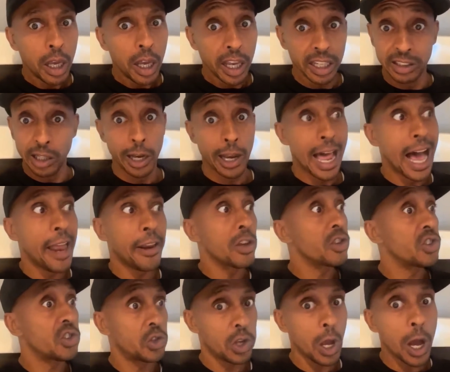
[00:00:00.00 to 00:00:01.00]
There's a lot of
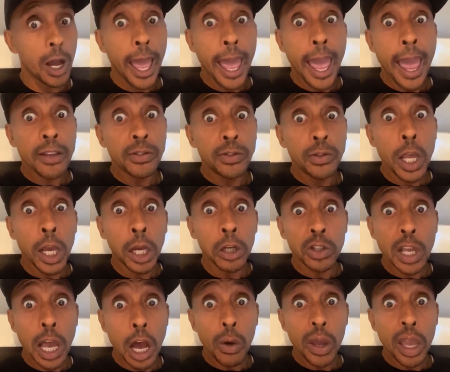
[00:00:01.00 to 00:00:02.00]
suck ass
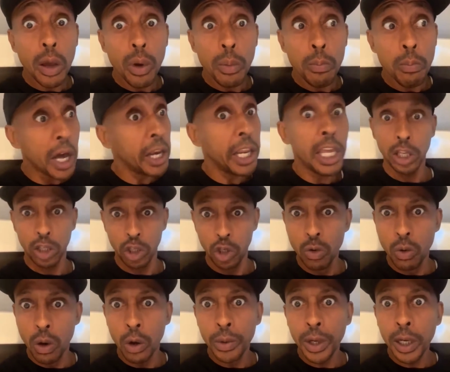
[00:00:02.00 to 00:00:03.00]
niggas out here with money and
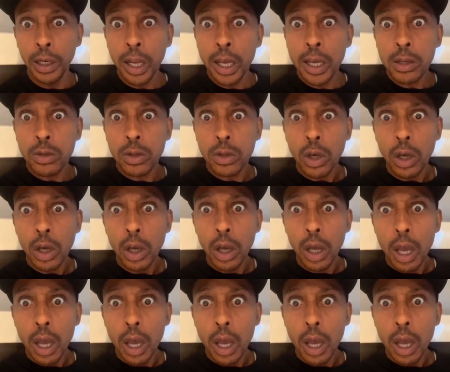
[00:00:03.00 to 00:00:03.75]
you on the list.